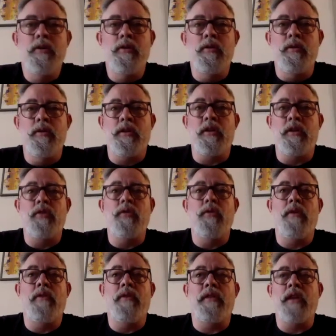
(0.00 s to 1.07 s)
who think you
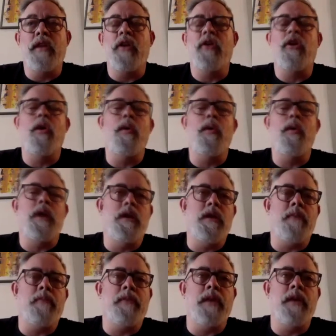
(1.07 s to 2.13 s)
know everything, go into
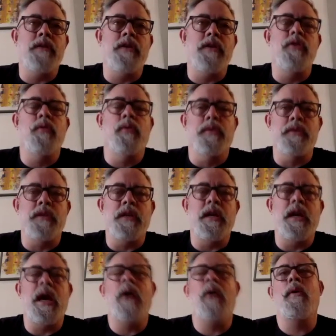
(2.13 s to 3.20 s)
that place and you will see
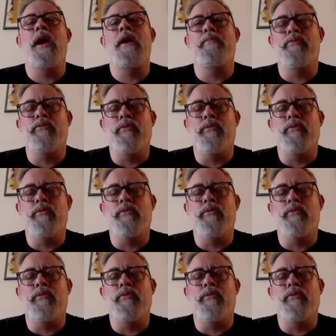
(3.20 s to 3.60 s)
how a